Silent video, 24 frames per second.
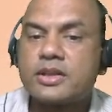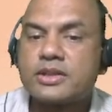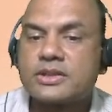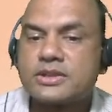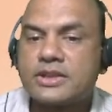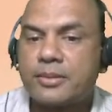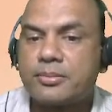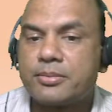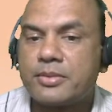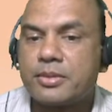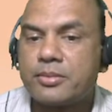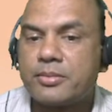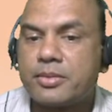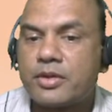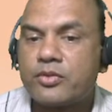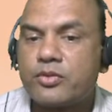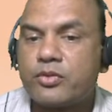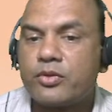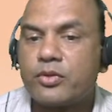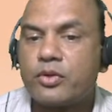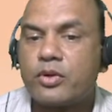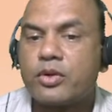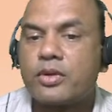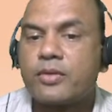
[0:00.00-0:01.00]
Step number
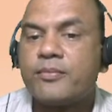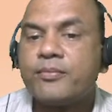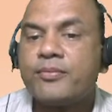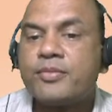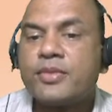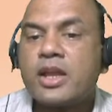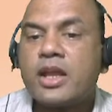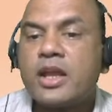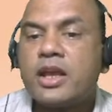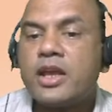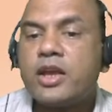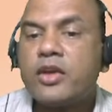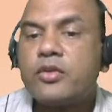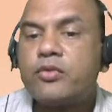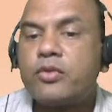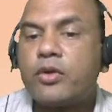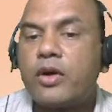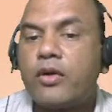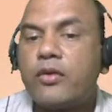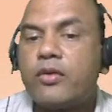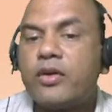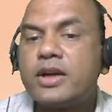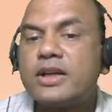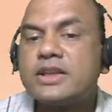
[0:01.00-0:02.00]
4, he
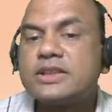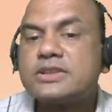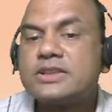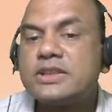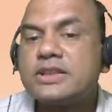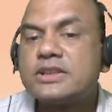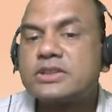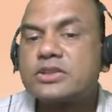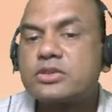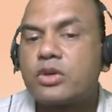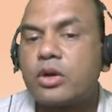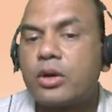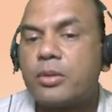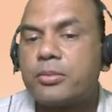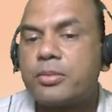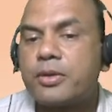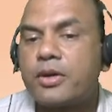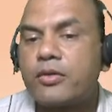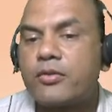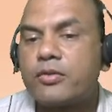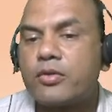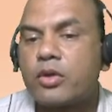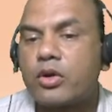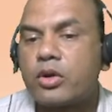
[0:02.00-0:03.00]
forwards this
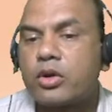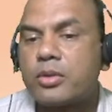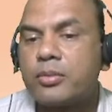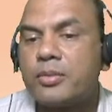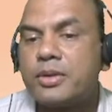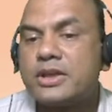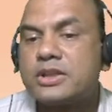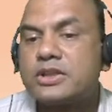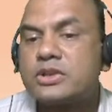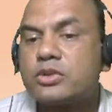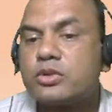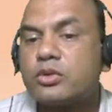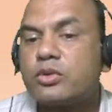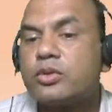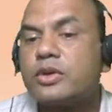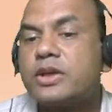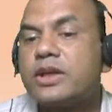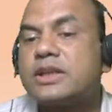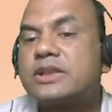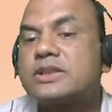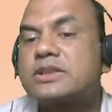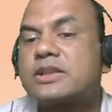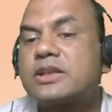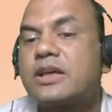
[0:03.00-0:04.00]
copy of documents to
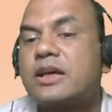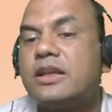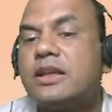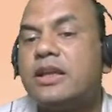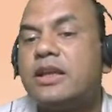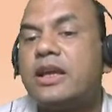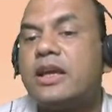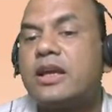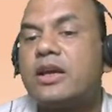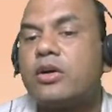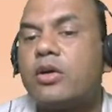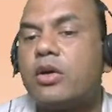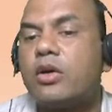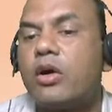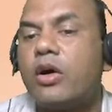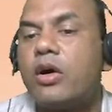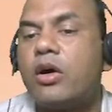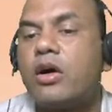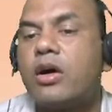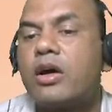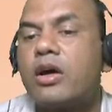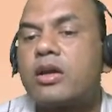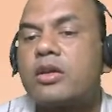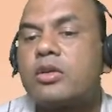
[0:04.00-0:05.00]
his colleague
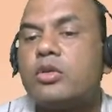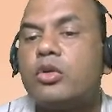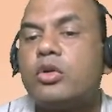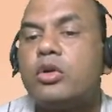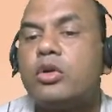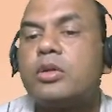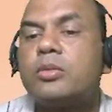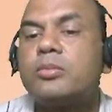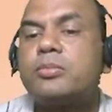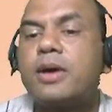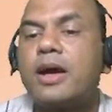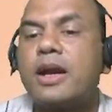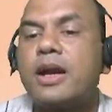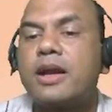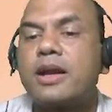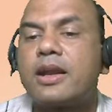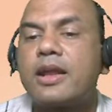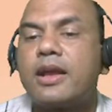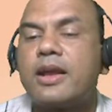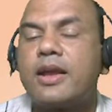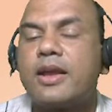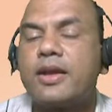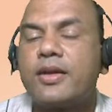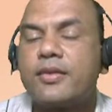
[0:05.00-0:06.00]
or known
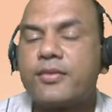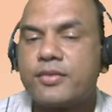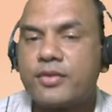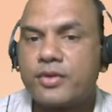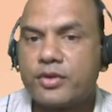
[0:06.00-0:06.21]
party,